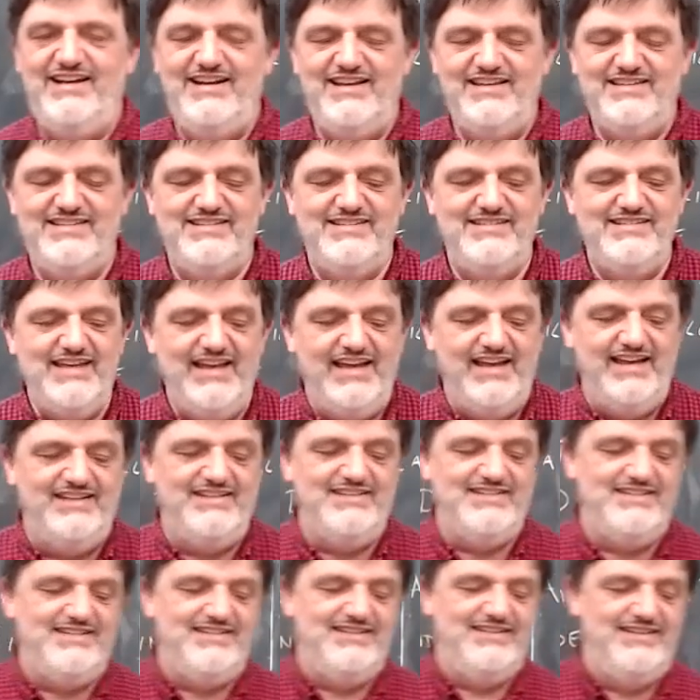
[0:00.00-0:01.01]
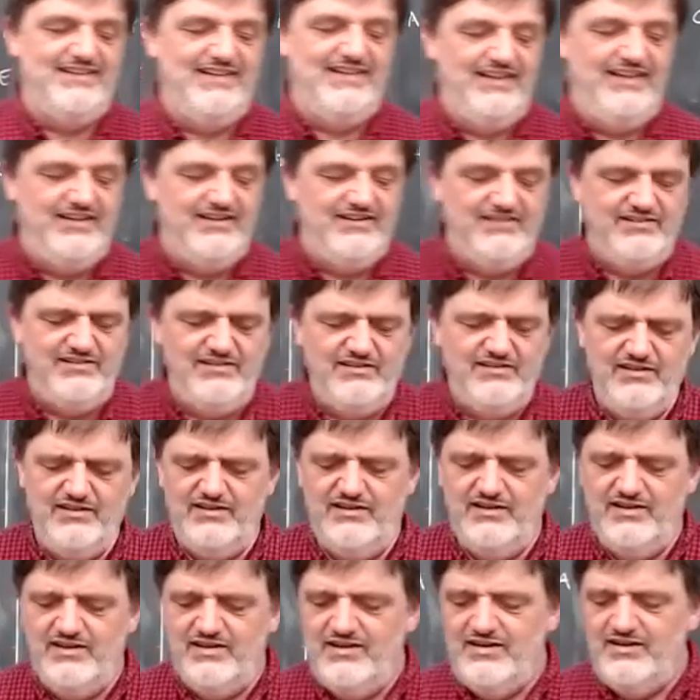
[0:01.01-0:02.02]
that as dance,
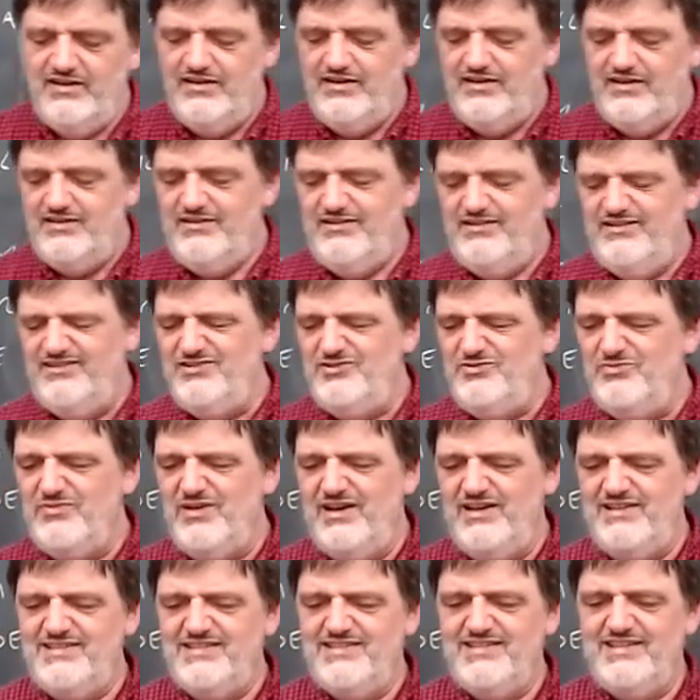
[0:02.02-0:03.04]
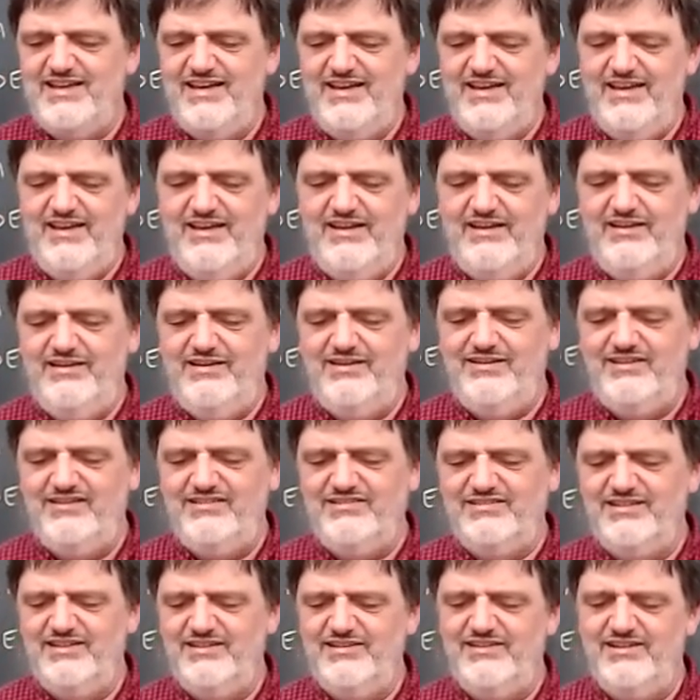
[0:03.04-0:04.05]
then you might say
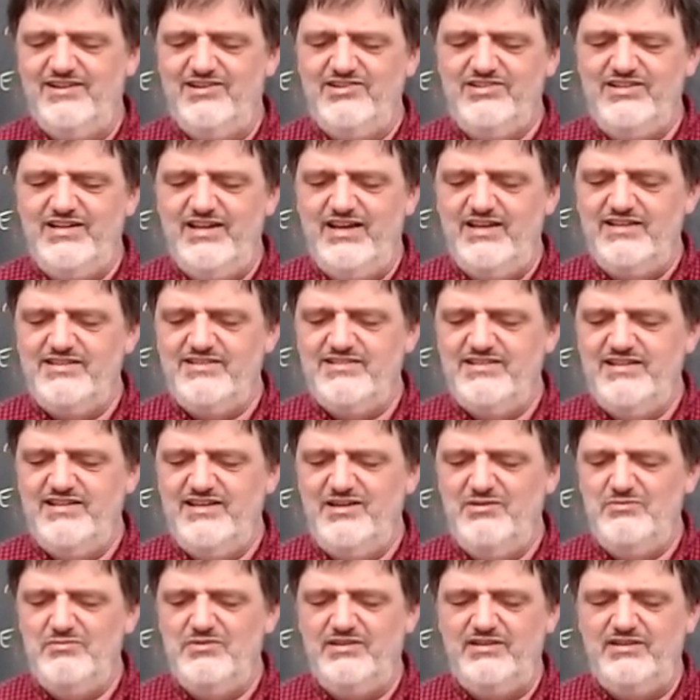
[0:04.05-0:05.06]
that they're dancing,